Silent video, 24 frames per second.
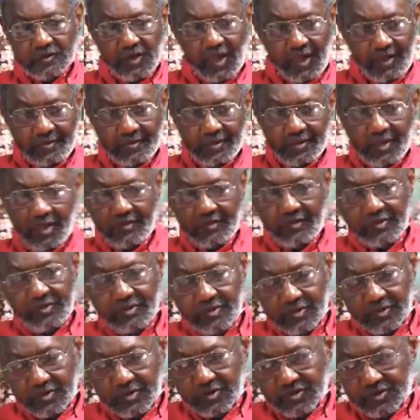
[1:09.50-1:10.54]
Sam and Dave would
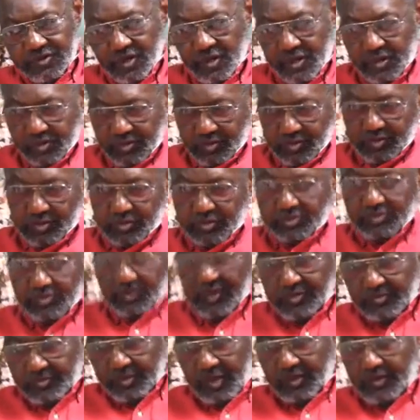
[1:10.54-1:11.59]
do these things and they
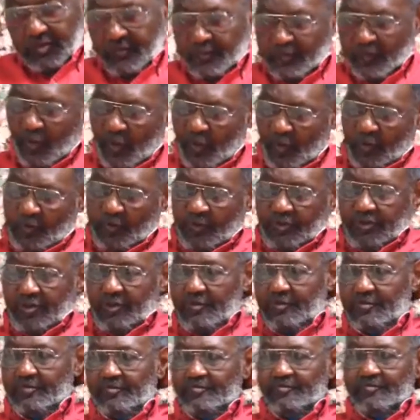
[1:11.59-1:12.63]
swing back and forth, and the
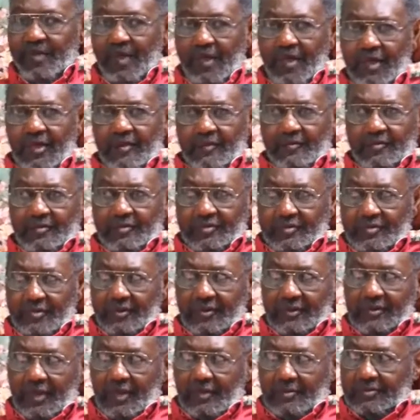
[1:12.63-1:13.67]
band was
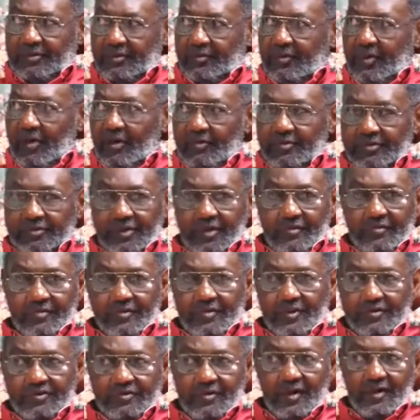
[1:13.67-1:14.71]
looking at them. So all of a sudden
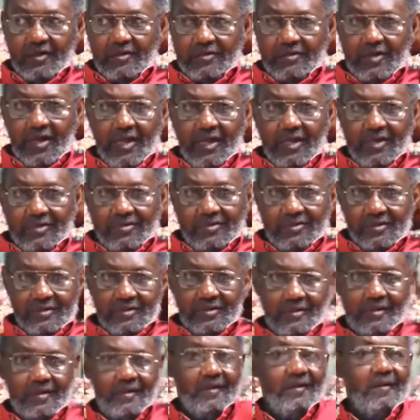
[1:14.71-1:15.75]
we just started dancing,
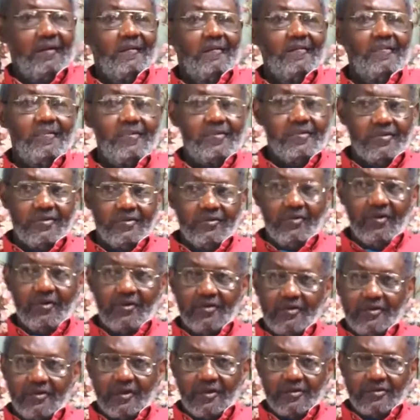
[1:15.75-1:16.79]
doing
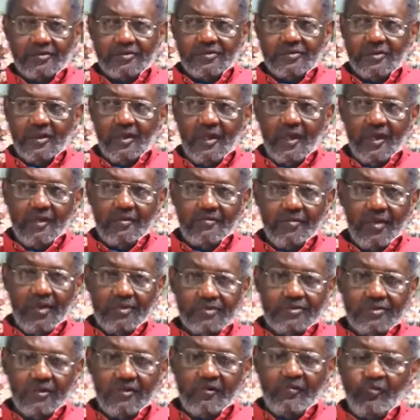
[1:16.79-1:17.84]
just
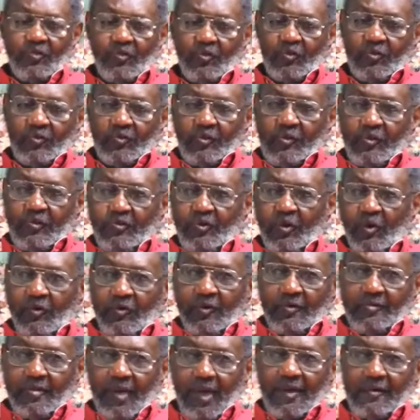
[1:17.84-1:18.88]
basic
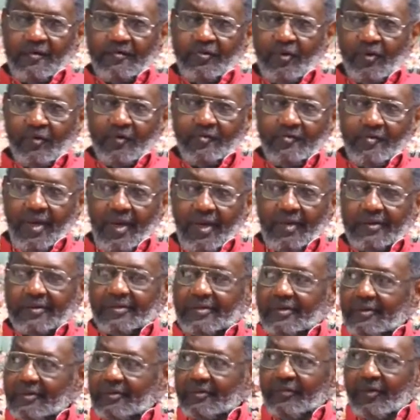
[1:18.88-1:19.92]
forward, back, and
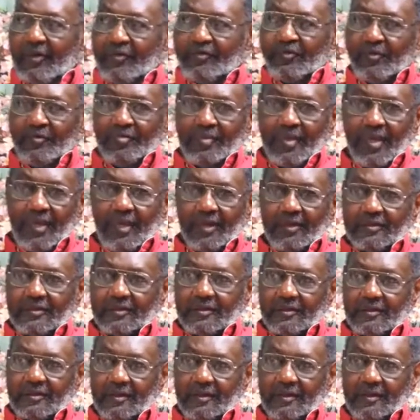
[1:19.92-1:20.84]
just went from there.